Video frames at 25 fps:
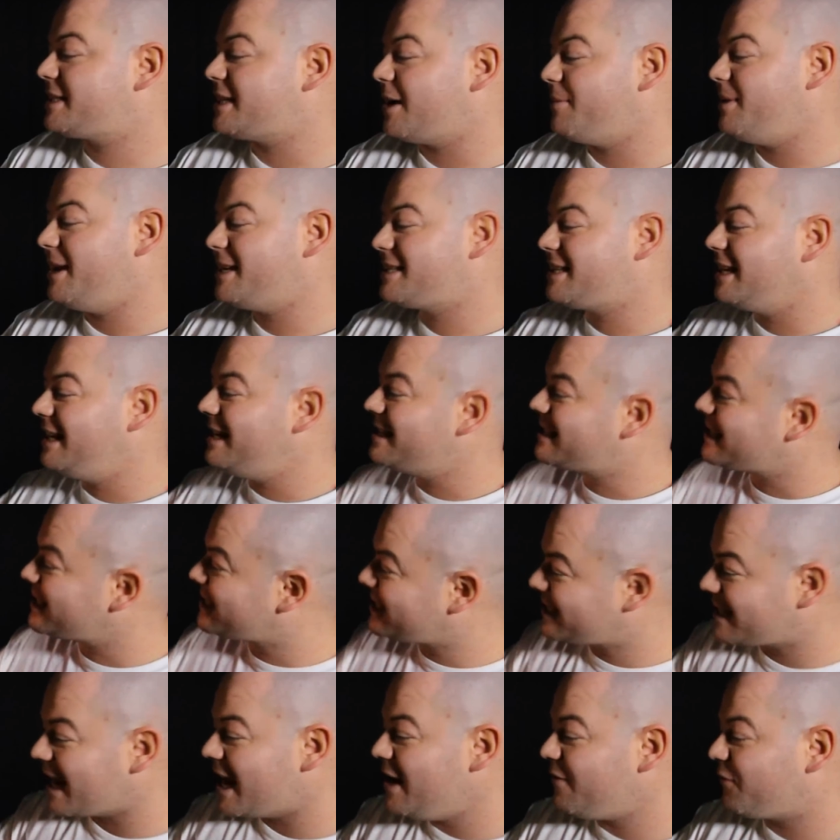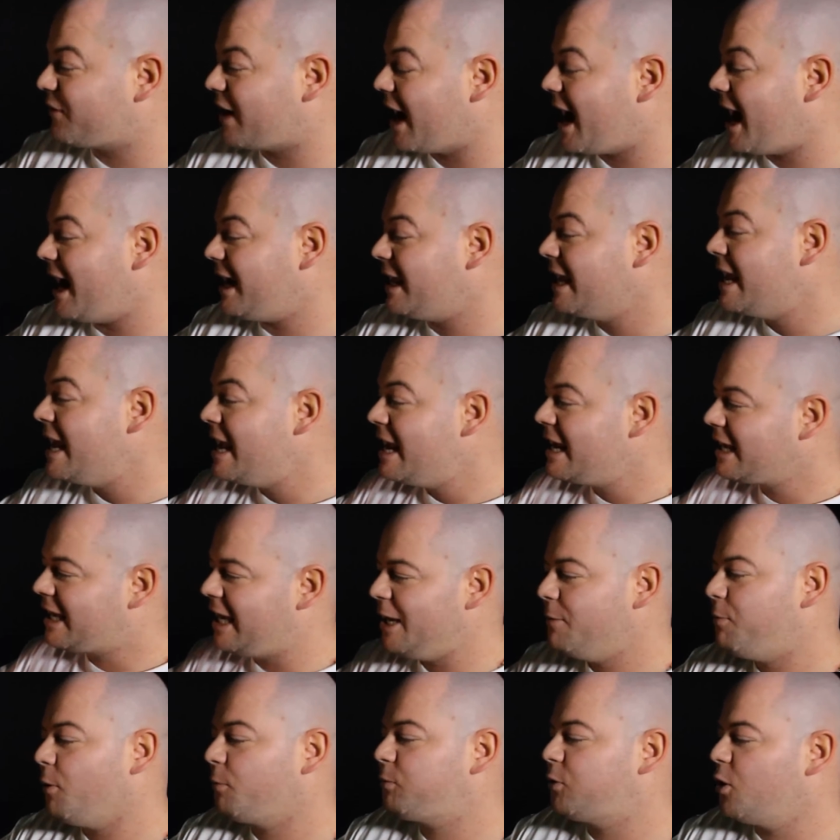time yesterday. He's a safe guy.
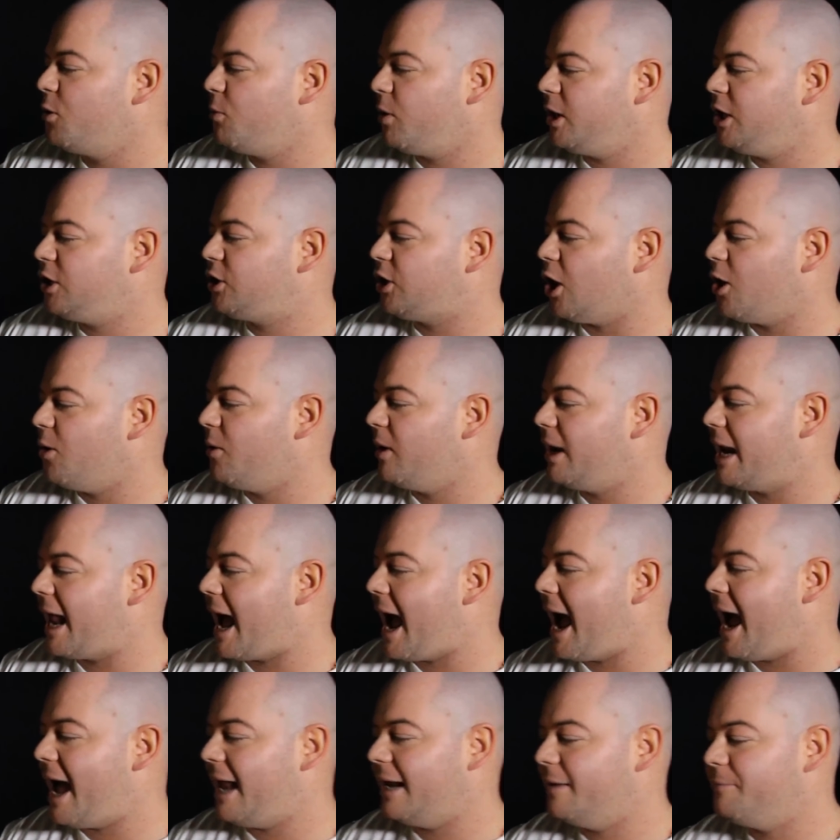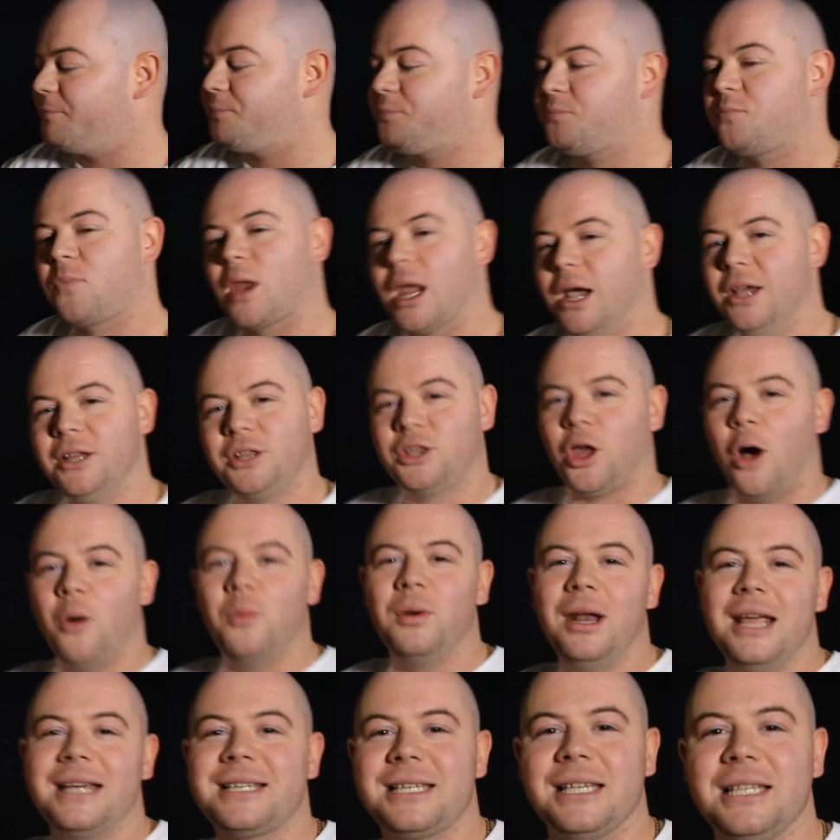Keep up doing what you're doing, and
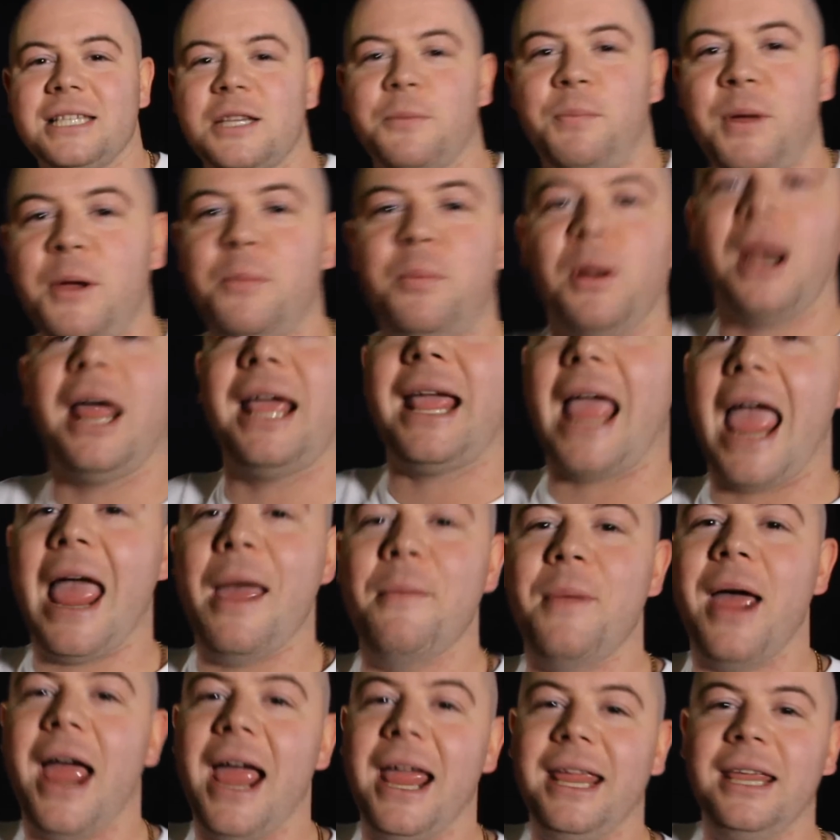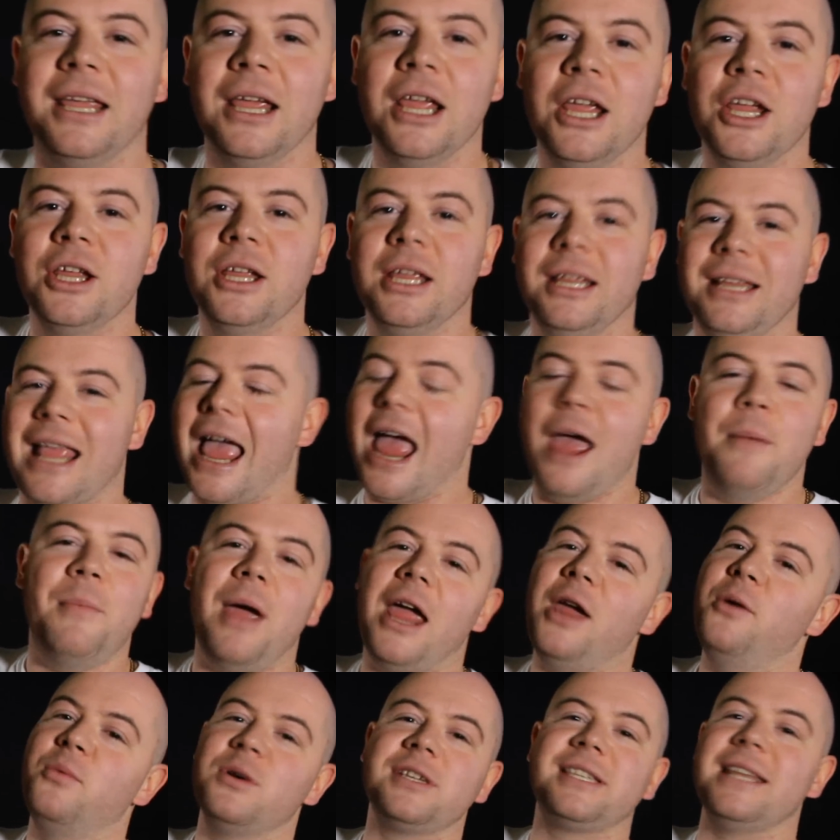don't listen to people like MA.
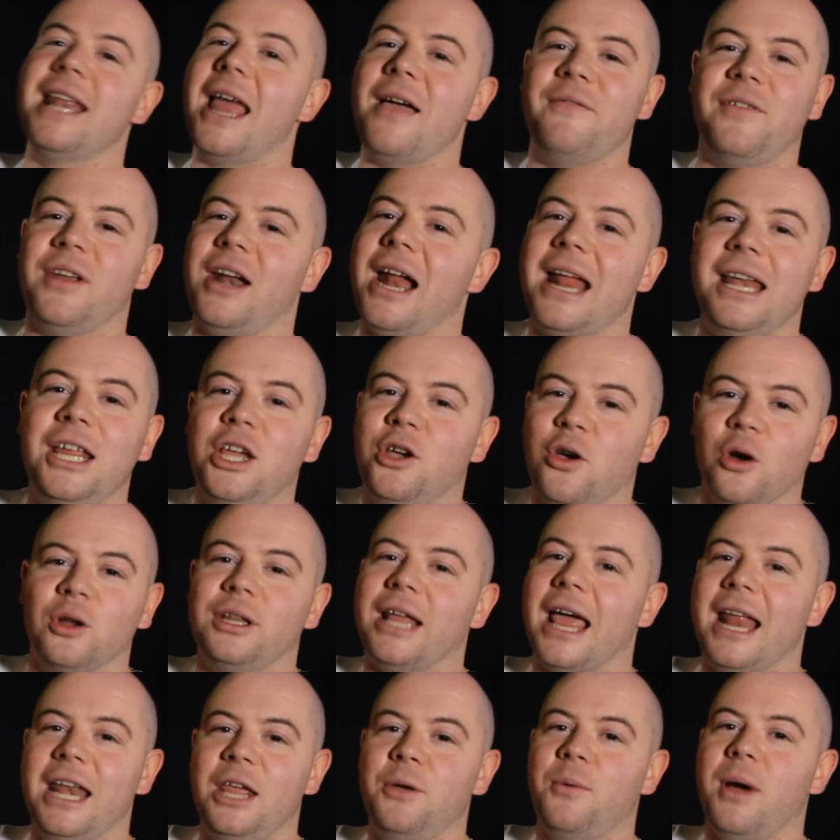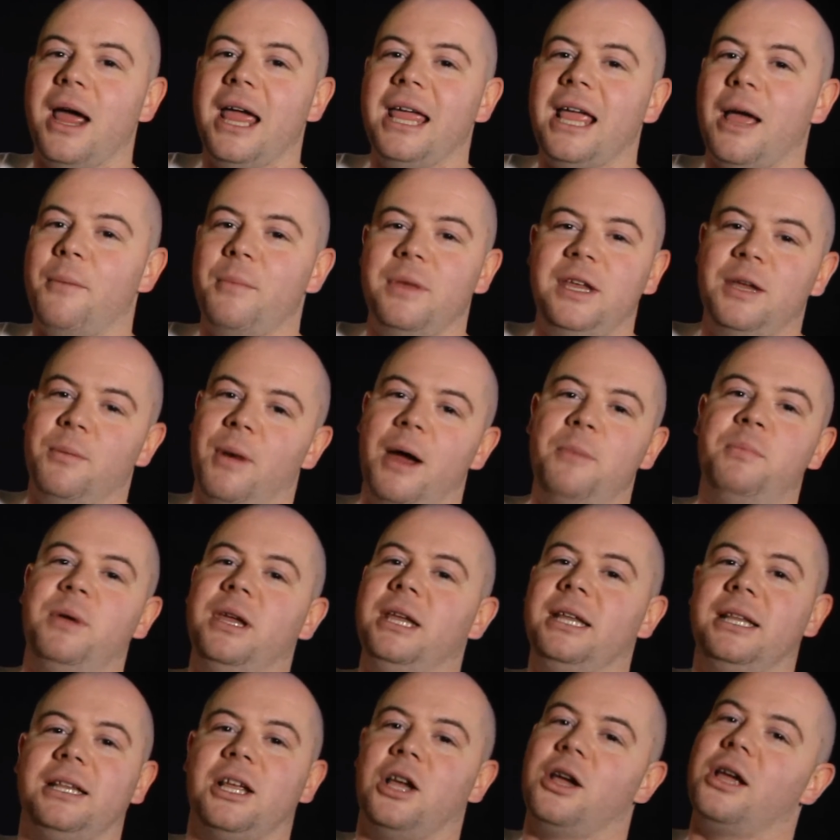MA was never any good anyway. I mean, you might
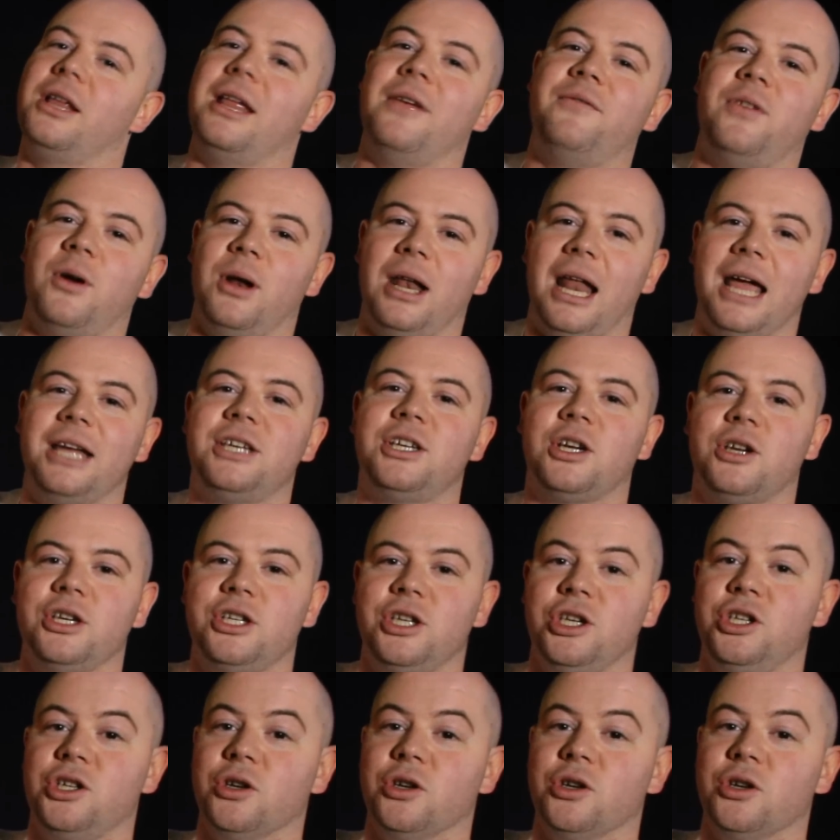be, everyone likes you because you're